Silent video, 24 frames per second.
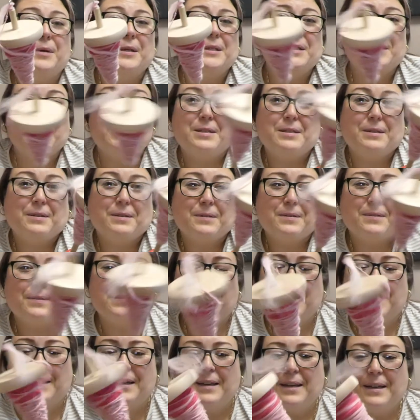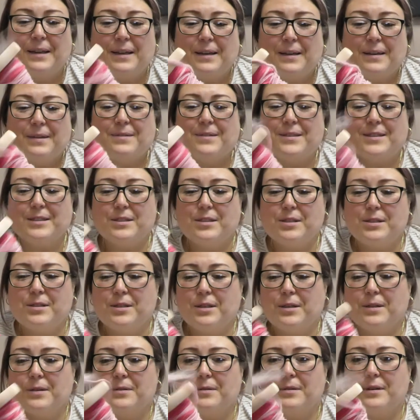what to what to
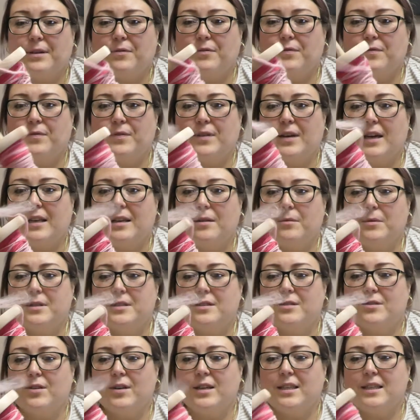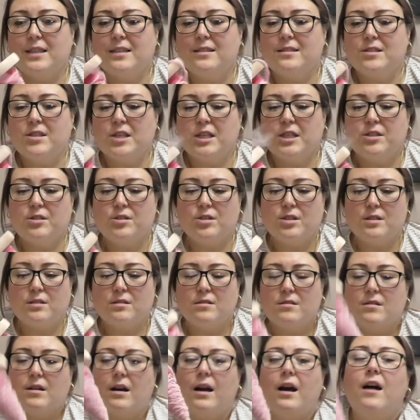do. If anyone's got any
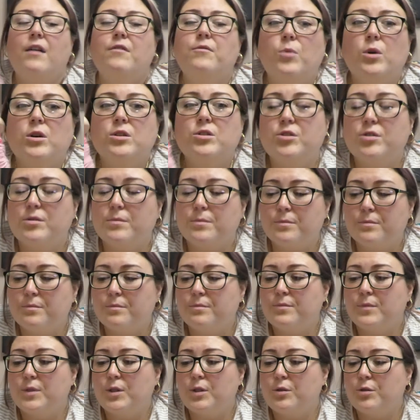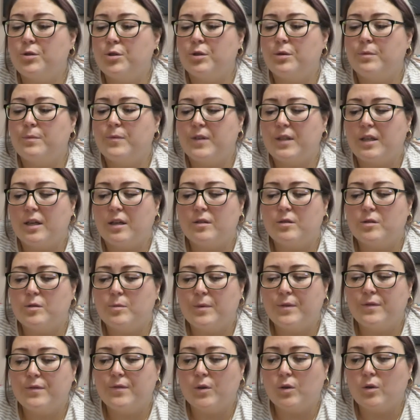suggestions, I have watched some YouTube videos
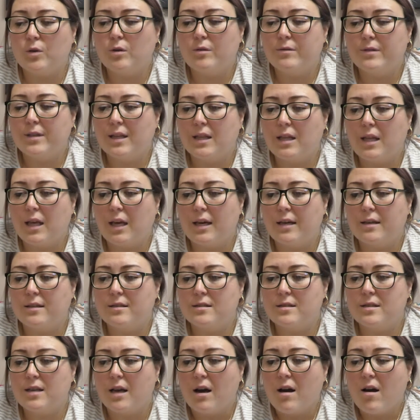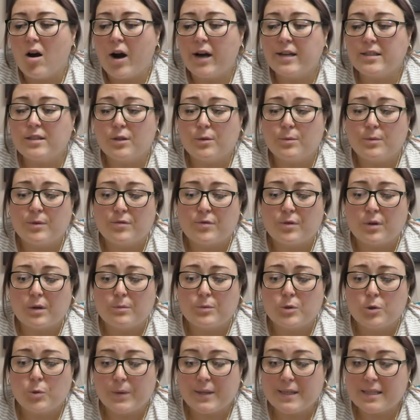before and things. I don't know whether
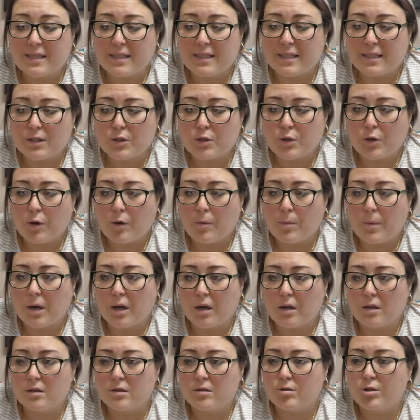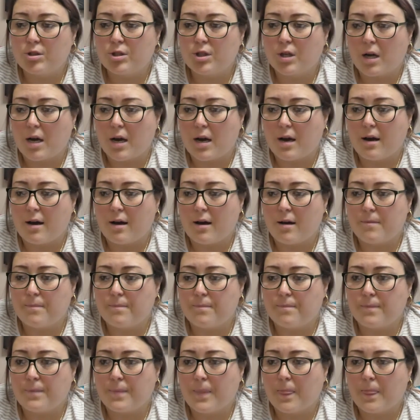I'm twisting it too much.
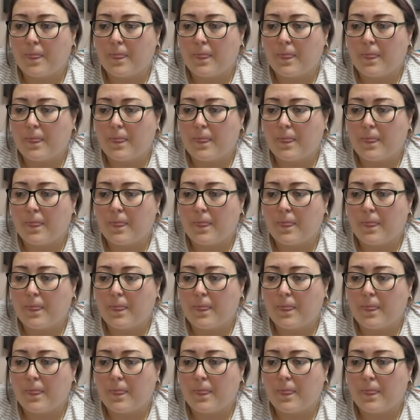Um,